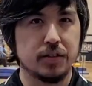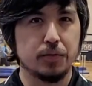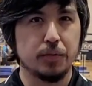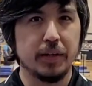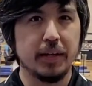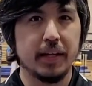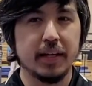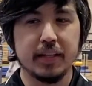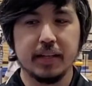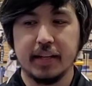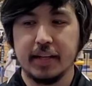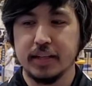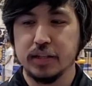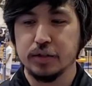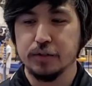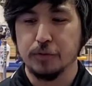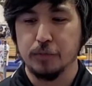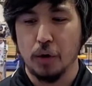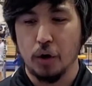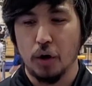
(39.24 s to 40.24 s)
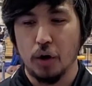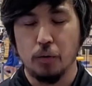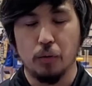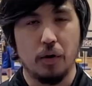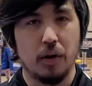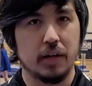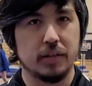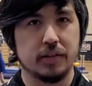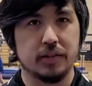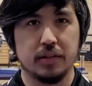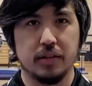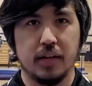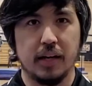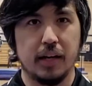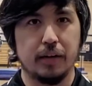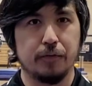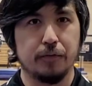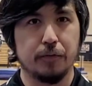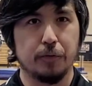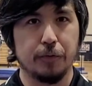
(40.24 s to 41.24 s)
We get kids from all walks of
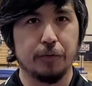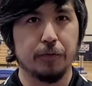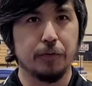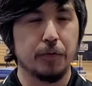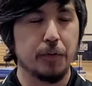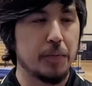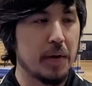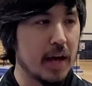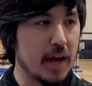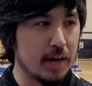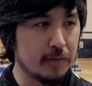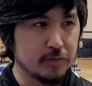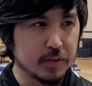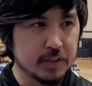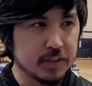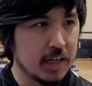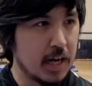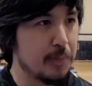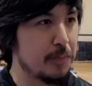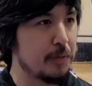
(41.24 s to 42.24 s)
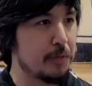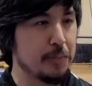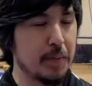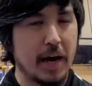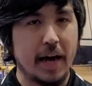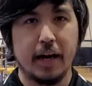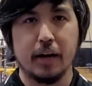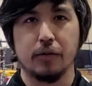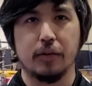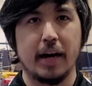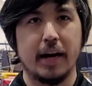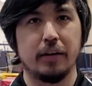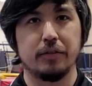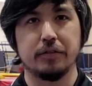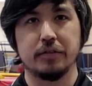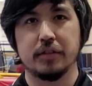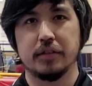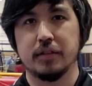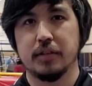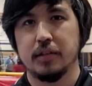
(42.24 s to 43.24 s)
life, from every type of background,
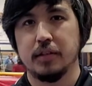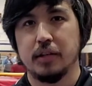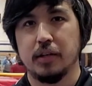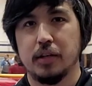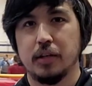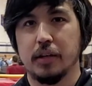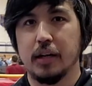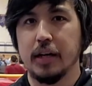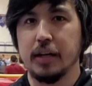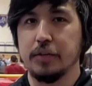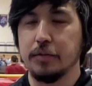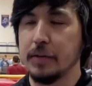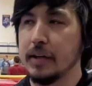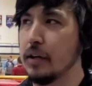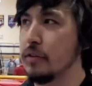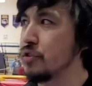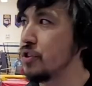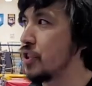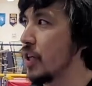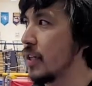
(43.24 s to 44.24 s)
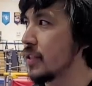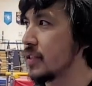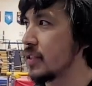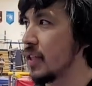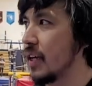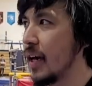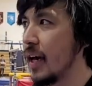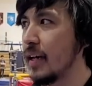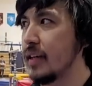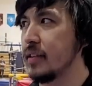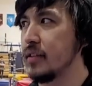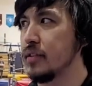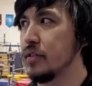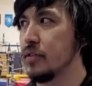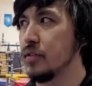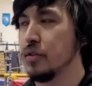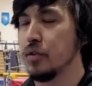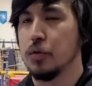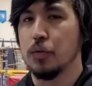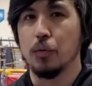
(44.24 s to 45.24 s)
right? We don't just get
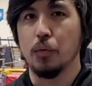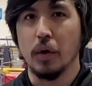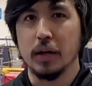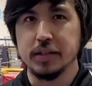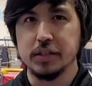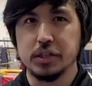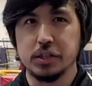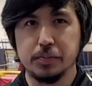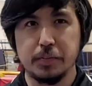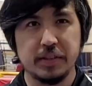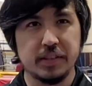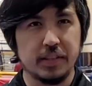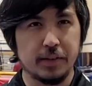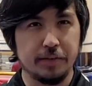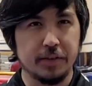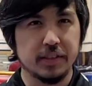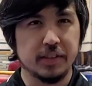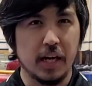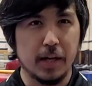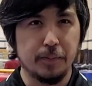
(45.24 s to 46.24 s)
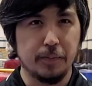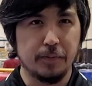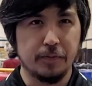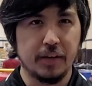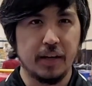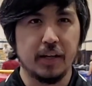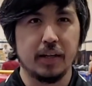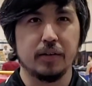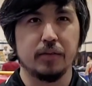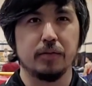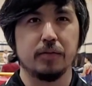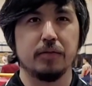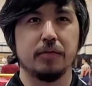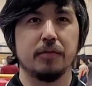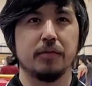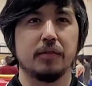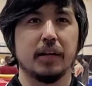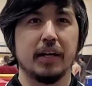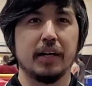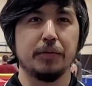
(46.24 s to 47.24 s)
one specific type of kid,
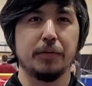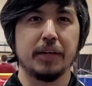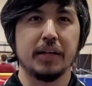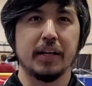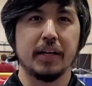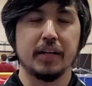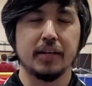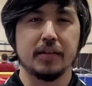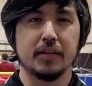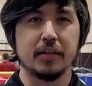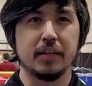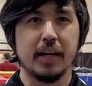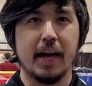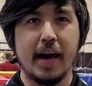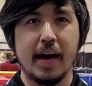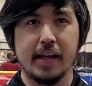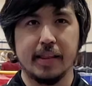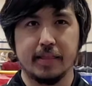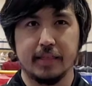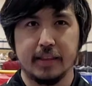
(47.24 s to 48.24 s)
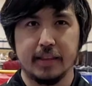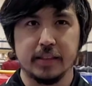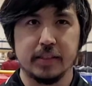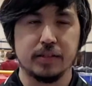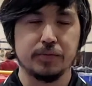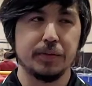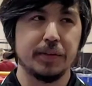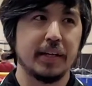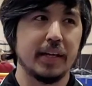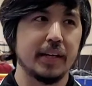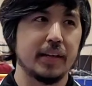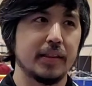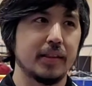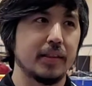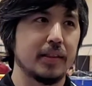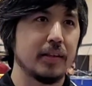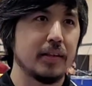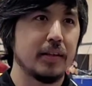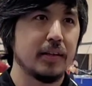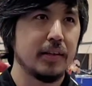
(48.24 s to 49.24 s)
right? We get the athletes, we get
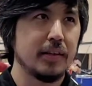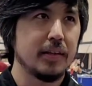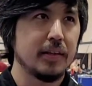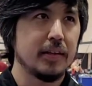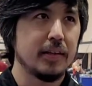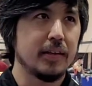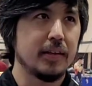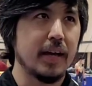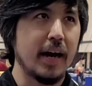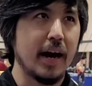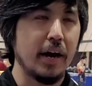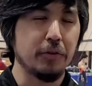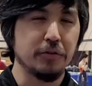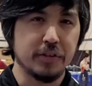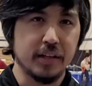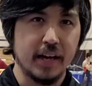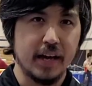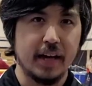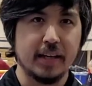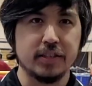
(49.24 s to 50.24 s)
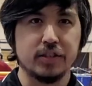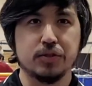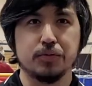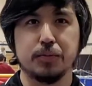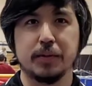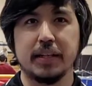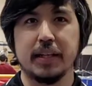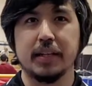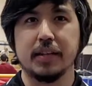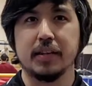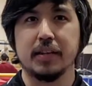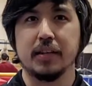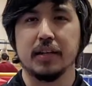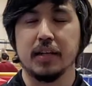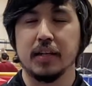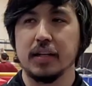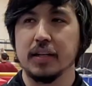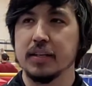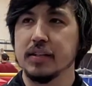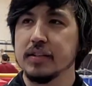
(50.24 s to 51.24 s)
the outcasts, we get
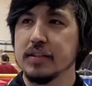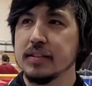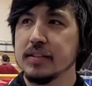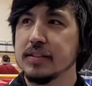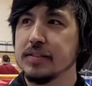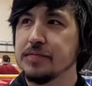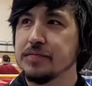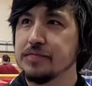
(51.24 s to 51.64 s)
the